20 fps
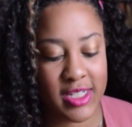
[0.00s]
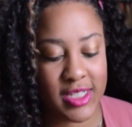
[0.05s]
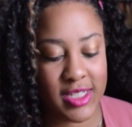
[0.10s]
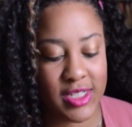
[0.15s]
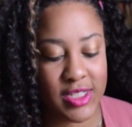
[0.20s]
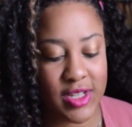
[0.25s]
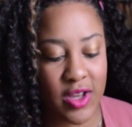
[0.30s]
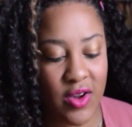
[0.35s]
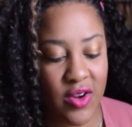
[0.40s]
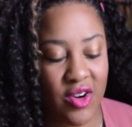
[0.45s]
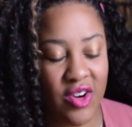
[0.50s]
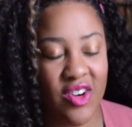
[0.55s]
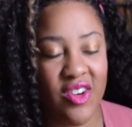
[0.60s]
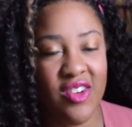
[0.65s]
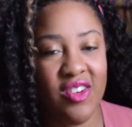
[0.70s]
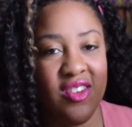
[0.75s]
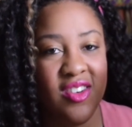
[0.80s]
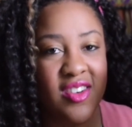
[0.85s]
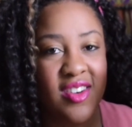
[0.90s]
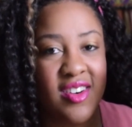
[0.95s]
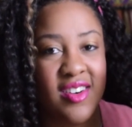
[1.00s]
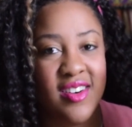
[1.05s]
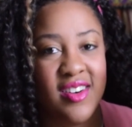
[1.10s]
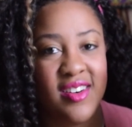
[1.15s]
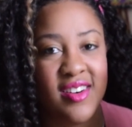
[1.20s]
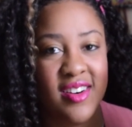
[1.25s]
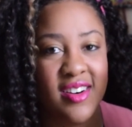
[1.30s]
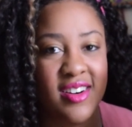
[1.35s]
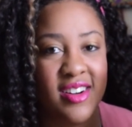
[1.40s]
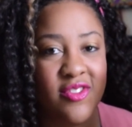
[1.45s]
So,
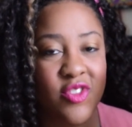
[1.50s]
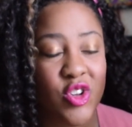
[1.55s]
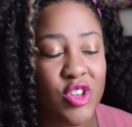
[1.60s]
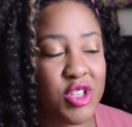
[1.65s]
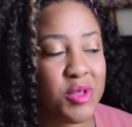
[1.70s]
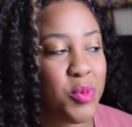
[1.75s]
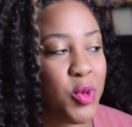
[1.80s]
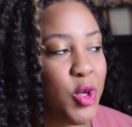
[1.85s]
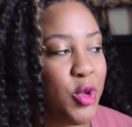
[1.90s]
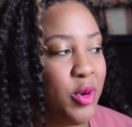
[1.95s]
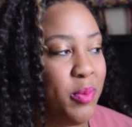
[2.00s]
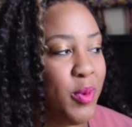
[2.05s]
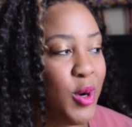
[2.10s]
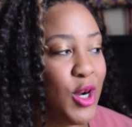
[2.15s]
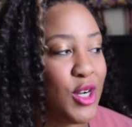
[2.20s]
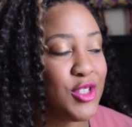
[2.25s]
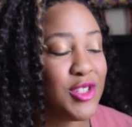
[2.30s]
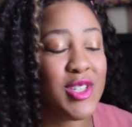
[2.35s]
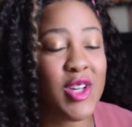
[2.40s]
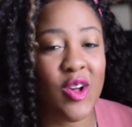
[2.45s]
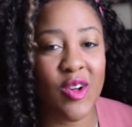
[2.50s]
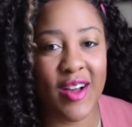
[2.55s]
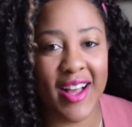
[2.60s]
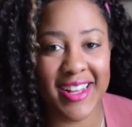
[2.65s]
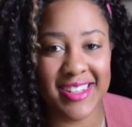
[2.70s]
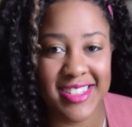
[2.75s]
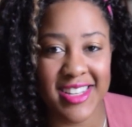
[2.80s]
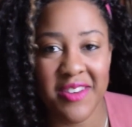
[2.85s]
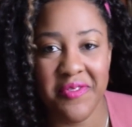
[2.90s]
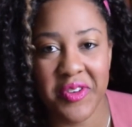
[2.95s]
for the spoiler part, so
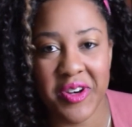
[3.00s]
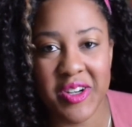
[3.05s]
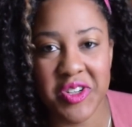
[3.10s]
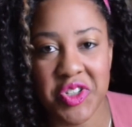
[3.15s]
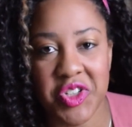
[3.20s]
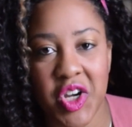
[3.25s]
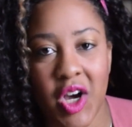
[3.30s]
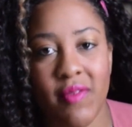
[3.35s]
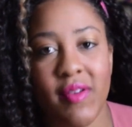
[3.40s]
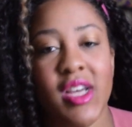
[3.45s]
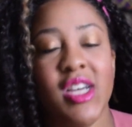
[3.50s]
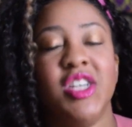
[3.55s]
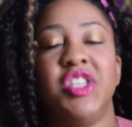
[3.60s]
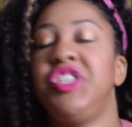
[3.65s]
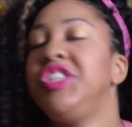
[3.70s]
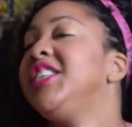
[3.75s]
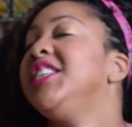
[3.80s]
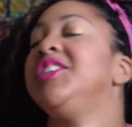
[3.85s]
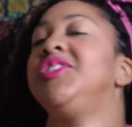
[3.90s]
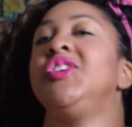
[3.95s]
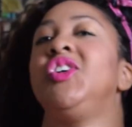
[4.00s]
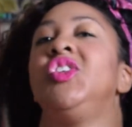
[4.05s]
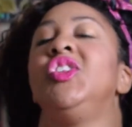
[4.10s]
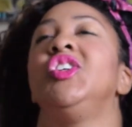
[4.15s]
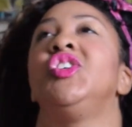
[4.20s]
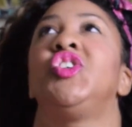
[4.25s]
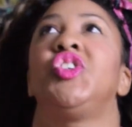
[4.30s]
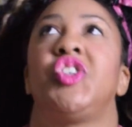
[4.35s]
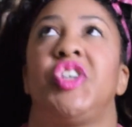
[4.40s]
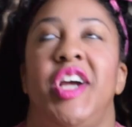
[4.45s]
as I finished off, she gets on
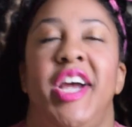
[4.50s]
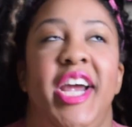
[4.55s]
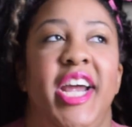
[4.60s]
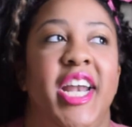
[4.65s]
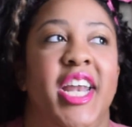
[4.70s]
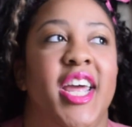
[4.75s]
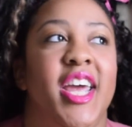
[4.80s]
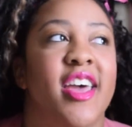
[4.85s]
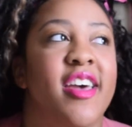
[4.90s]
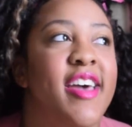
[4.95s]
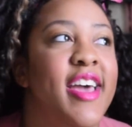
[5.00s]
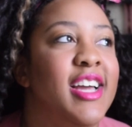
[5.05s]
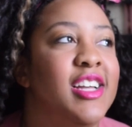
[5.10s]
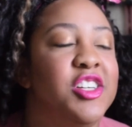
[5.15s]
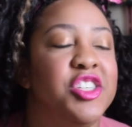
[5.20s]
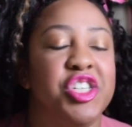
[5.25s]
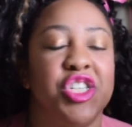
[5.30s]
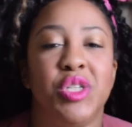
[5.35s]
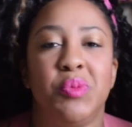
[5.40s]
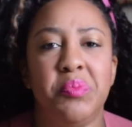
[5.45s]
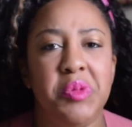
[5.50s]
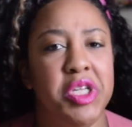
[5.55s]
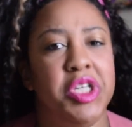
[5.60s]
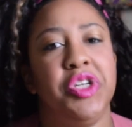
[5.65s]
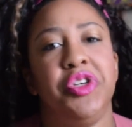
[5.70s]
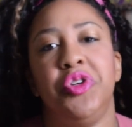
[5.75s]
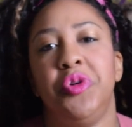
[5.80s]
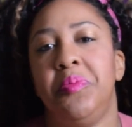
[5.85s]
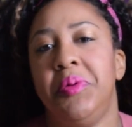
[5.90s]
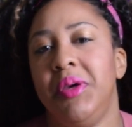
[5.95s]
this train and she's
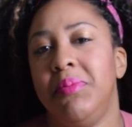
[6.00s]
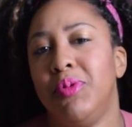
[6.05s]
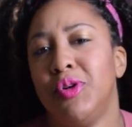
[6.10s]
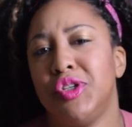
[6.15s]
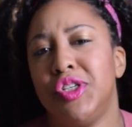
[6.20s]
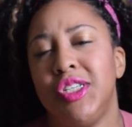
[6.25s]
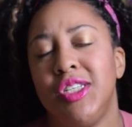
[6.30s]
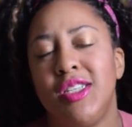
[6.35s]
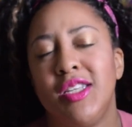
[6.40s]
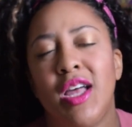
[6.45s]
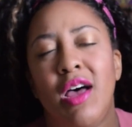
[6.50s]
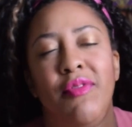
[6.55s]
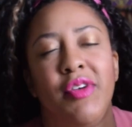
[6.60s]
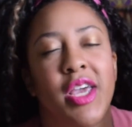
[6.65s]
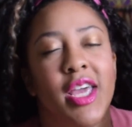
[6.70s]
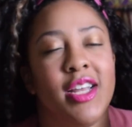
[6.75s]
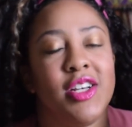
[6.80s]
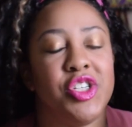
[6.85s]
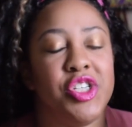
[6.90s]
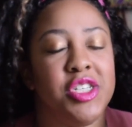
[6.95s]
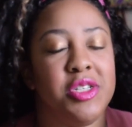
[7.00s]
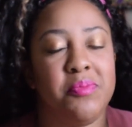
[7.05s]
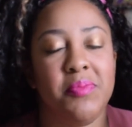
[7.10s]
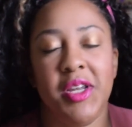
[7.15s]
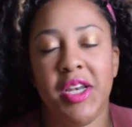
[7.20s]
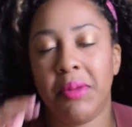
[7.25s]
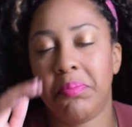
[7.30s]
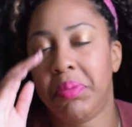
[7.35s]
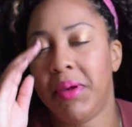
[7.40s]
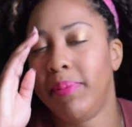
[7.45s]
meeting new people, she's loving it, she's
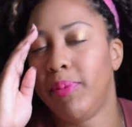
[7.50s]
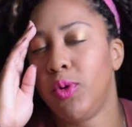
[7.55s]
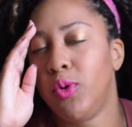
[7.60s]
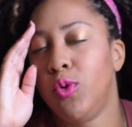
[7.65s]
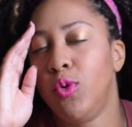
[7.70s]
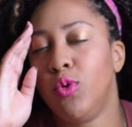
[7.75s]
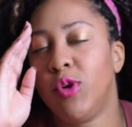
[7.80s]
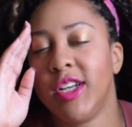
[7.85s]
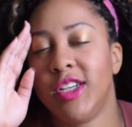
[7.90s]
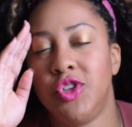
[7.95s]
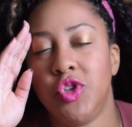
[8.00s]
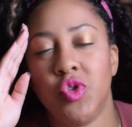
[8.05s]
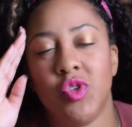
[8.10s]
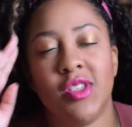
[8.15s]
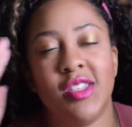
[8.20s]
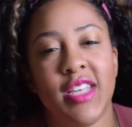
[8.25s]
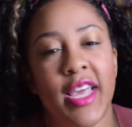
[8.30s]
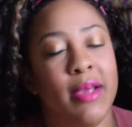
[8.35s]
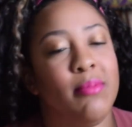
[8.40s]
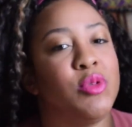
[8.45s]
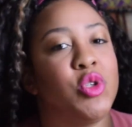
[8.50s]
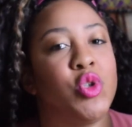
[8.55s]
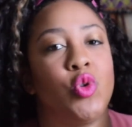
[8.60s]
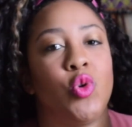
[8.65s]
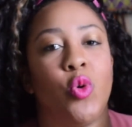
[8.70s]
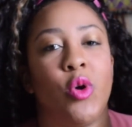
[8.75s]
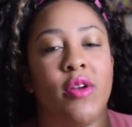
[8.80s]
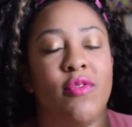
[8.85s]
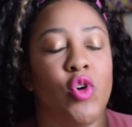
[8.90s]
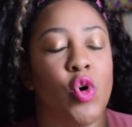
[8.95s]
meeting people who can do the same
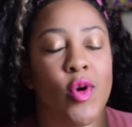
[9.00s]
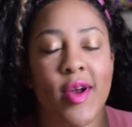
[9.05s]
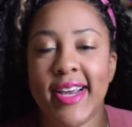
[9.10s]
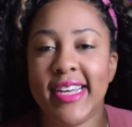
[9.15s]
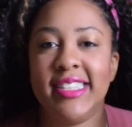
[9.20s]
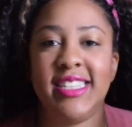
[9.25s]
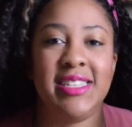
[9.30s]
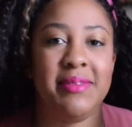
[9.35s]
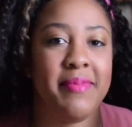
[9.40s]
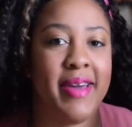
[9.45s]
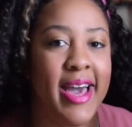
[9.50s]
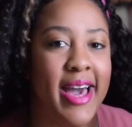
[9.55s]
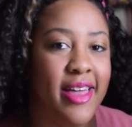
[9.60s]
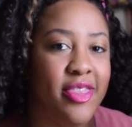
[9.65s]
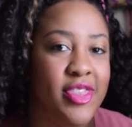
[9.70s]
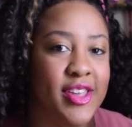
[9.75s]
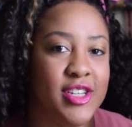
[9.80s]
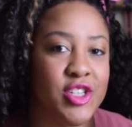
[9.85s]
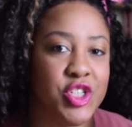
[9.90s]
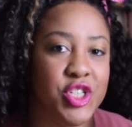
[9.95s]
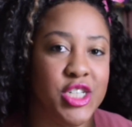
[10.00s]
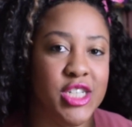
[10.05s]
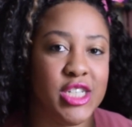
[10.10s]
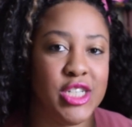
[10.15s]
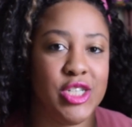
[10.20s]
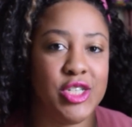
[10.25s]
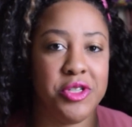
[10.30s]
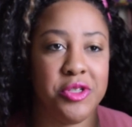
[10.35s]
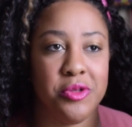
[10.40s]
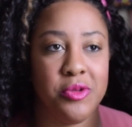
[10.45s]
sort of crazy math that she
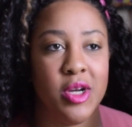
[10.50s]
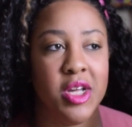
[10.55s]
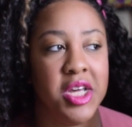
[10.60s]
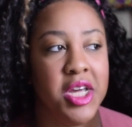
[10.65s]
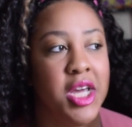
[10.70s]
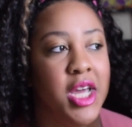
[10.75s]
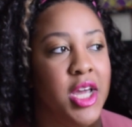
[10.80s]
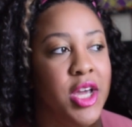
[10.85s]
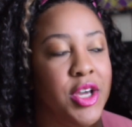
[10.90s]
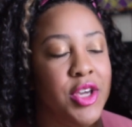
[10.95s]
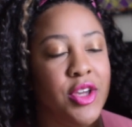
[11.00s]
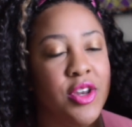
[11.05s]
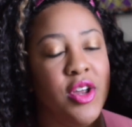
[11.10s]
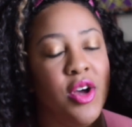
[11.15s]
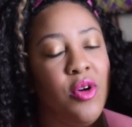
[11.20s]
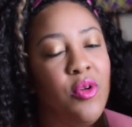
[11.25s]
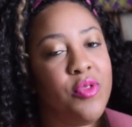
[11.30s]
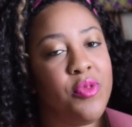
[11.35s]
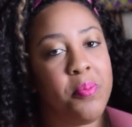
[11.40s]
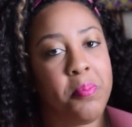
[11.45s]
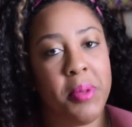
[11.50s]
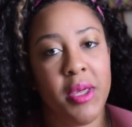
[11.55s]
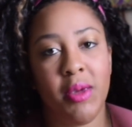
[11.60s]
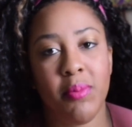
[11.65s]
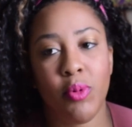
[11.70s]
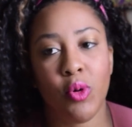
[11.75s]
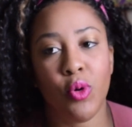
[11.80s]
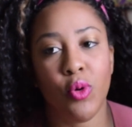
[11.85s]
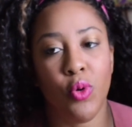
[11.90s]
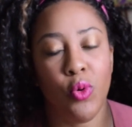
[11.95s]
can do, you know,
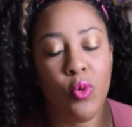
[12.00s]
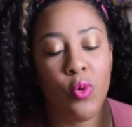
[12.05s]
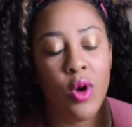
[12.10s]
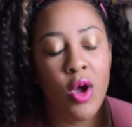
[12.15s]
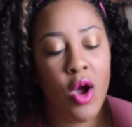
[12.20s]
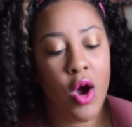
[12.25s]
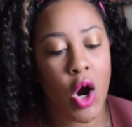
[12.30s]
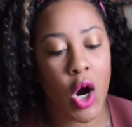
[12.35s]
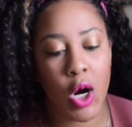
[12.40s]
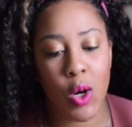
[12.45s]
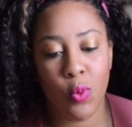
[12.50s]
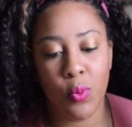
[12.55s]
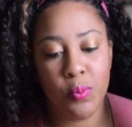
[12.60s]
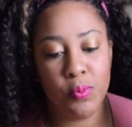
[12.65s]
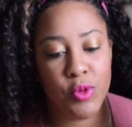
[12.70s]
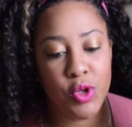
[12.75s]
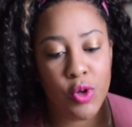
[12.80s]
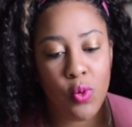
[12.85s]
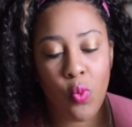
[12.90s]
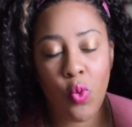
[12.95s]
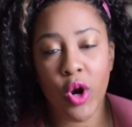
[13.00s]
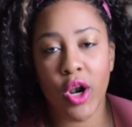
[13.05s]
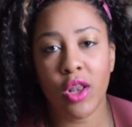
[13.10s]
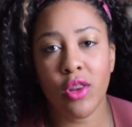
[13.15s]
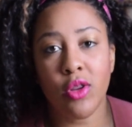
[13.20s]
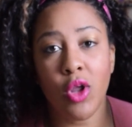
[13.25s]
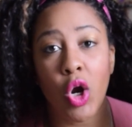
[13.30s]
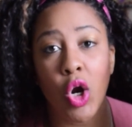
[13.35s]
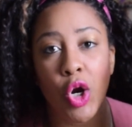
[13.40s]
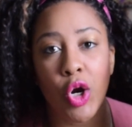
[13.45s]
people who are, you know, want to
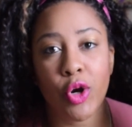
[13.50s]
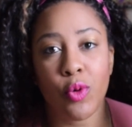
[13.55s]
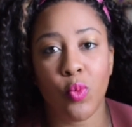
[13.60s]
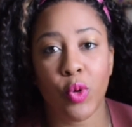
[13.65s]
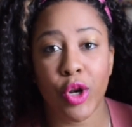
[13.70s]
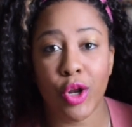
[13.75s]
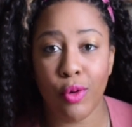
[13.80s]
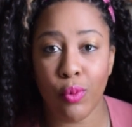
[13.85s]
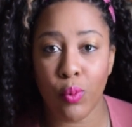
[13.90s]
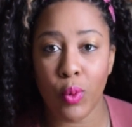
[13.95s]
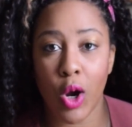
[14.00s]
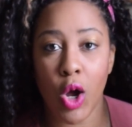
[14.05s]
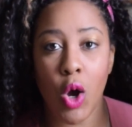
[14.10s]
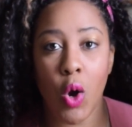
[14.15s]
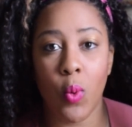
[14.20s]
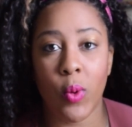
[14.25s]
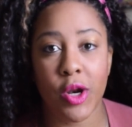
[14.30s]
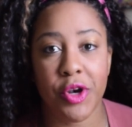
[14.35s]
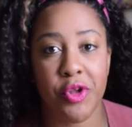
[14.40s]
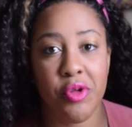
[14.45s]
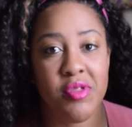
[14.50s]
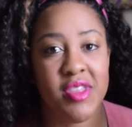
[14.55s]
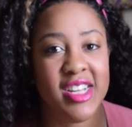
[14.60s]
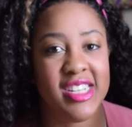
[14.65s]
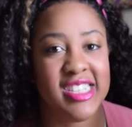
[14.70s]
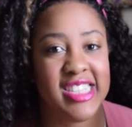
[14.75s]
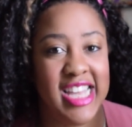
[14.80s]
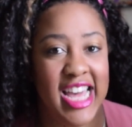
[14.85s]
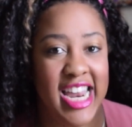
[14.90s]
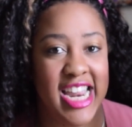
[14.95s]
learn, want to grow, want to do
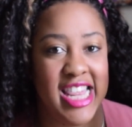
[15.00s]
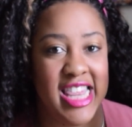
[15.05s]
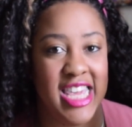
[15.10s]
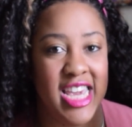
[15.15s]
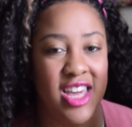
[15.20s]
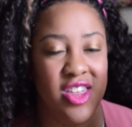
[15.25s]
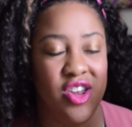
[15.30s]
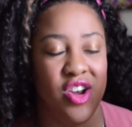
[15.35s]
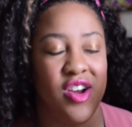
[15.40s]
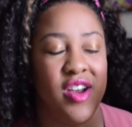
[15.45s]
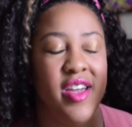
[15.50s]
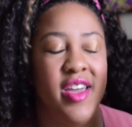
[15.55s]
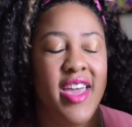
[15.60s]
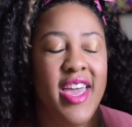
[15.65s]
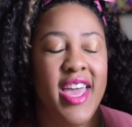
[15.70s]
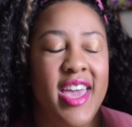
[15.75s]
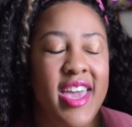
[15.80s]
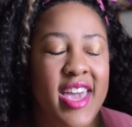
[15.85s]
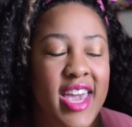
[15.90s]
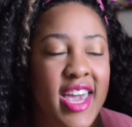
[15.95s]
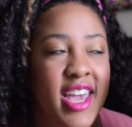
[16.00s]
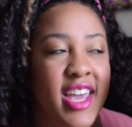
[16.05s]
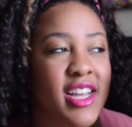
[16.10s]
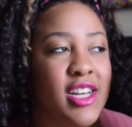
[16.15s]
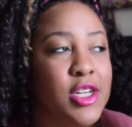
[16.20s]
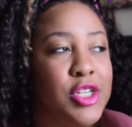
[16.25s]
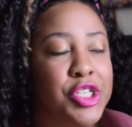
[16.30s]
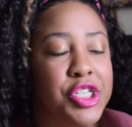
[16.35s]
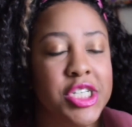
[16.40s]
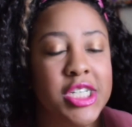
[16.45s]
this, that, and the other,
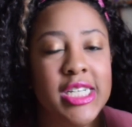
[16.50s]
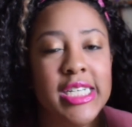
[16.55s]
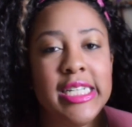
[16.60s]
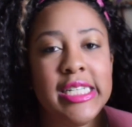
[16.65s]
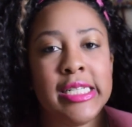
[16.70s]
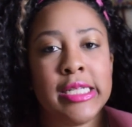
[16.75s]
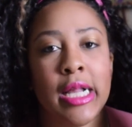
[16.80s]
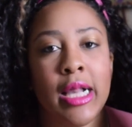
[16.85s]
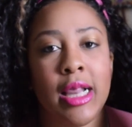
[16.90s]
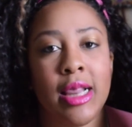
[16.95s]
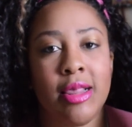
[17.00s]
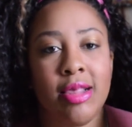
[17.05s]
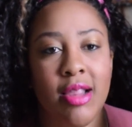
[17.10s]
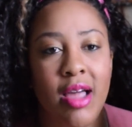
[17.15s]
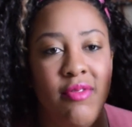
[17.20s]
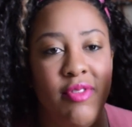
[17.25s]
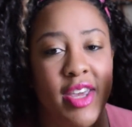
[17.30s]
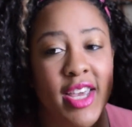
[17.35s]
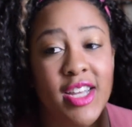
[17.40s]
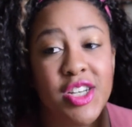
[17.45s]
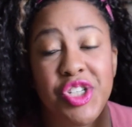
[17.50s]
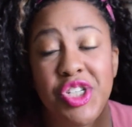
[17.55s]
and she is loving it.